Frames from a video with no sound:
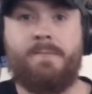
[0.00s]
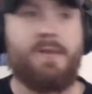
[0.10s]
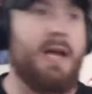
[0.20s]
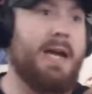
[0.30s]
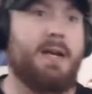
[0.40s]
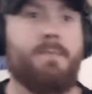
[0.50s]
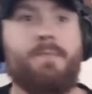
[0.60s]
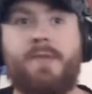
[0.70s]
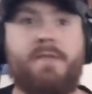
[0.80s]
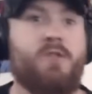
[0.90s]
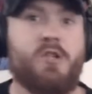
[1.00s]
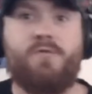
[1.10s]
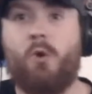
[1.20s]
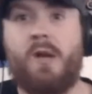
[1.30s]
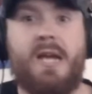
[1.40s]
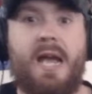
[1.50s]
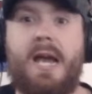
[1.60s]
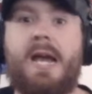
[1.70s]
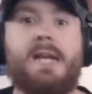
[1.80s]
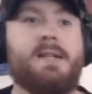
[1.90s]
Like First
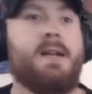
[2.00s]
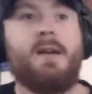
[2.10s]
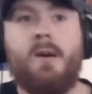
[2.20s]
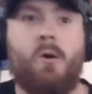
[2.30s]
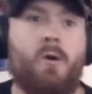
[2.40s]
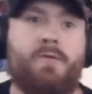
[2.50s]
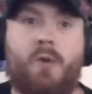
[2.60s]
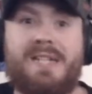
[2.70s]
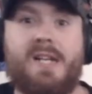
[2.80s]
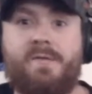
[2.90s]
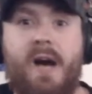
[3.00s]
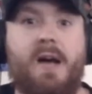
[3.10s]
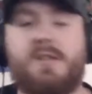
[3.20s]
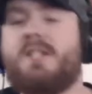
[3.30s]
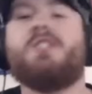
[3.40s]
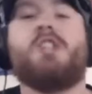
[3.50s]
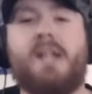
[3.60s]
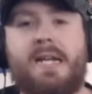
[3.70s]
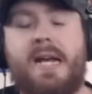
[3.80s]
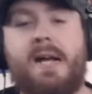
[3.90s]
48 or Forensic Files, shit
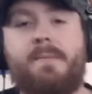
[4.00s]
like that.